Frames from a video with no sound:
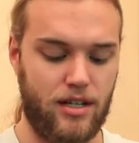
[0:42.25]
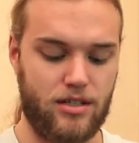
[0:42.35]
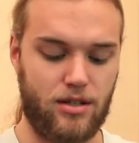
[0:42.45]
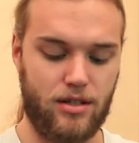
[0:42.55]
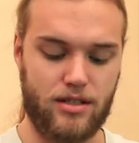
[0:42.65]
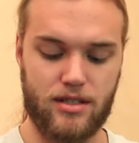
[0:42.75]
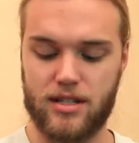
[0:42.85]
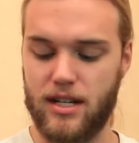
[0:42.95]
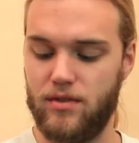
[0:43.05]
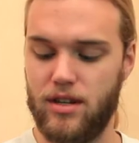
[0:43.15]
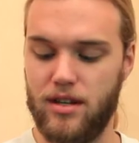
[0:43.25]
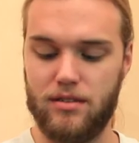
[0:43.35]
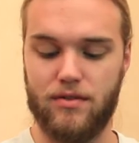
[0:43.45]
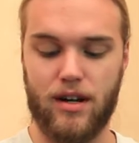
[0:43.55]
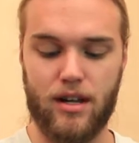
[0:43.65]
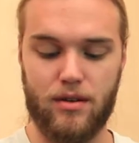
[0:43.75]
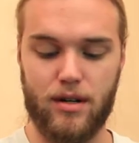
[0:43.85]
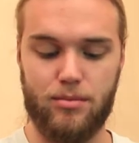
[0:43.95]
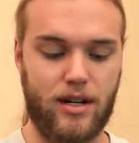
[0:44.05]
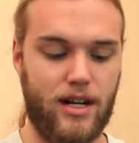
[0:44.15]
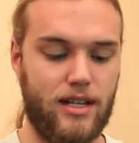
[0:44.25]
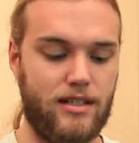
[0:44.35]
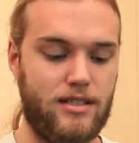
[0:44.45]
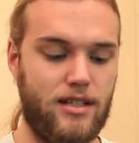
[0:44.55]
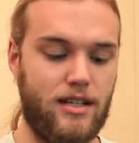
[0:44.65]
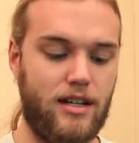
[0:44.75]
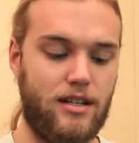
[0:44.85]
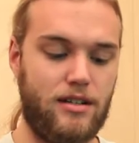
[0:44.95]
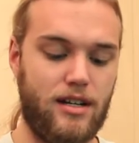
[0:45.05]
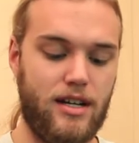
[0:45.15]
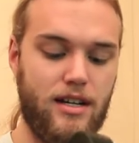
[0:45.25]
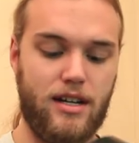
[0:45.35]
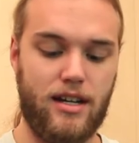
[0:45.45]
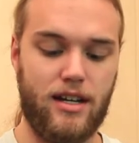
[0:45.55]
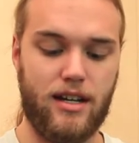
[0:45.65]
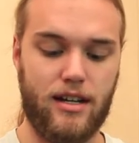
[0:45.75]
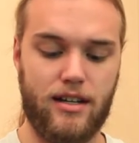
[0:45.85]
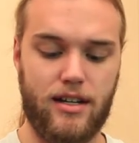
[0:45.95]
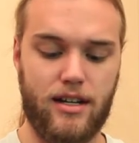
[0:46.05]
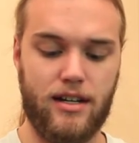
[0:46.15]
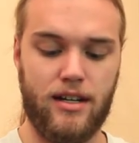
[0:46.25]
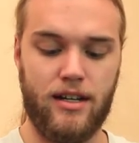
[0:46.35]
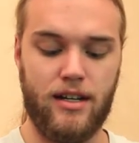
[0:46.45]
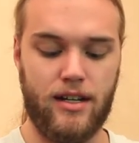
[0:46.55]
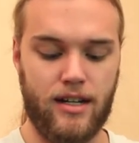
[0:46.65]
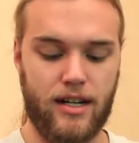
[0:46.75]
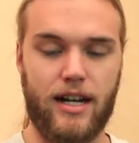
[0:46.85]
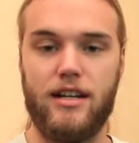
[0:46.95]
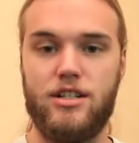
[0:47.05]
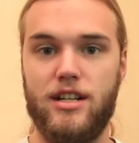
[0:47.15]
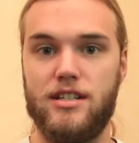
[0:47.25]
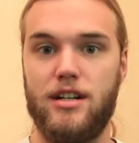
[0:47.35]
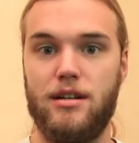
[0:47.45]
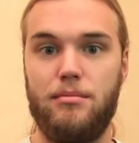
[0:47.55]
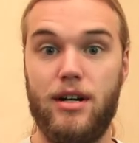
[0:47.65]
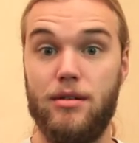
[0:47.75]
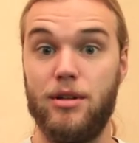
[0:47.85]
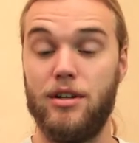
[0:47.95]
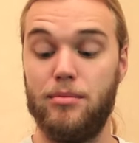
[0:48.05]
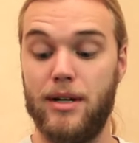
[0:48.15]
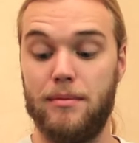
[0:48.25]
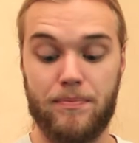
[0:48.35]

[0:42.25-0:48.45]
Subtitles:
So this is kind of a neat follow-up. We got these in the other day and got a chance to compare them a little bit.